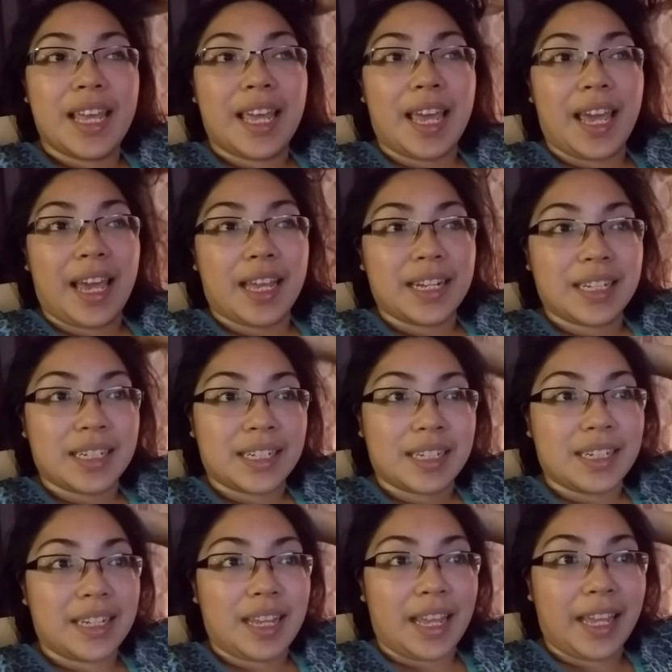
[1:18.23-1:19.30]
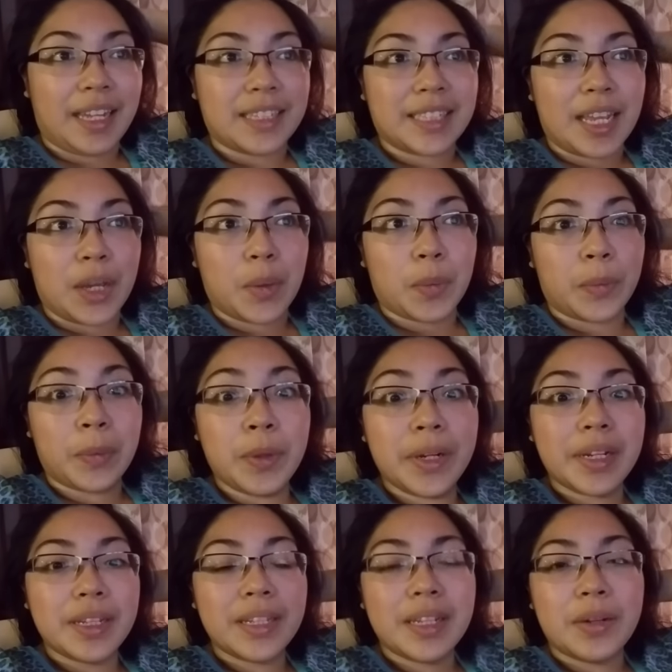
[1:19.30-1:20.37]
and I had to take a
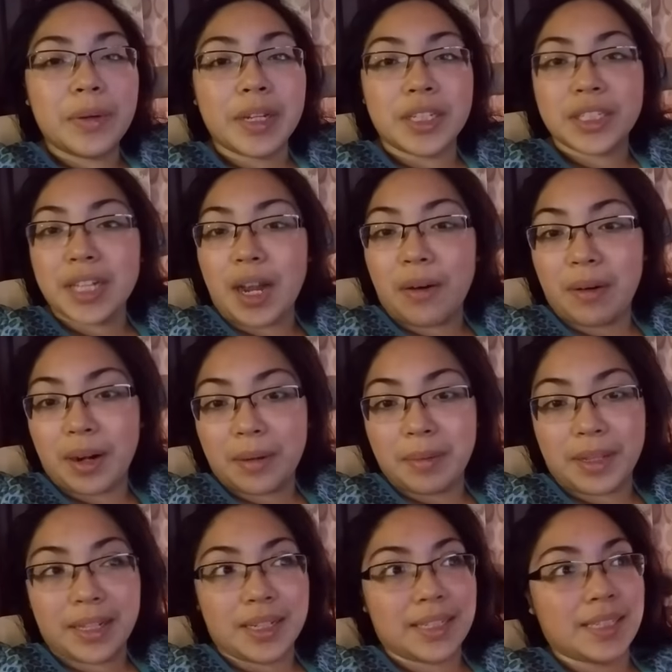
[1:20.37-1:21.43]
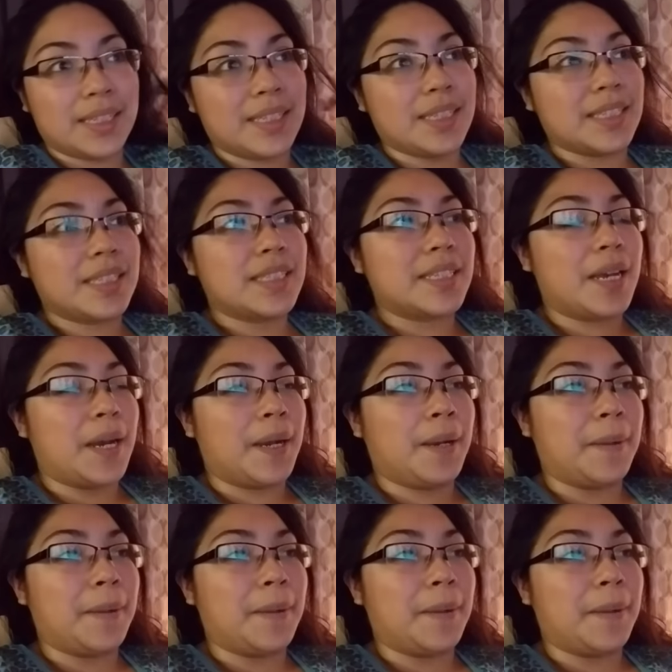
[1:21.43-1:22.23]
really quick shower because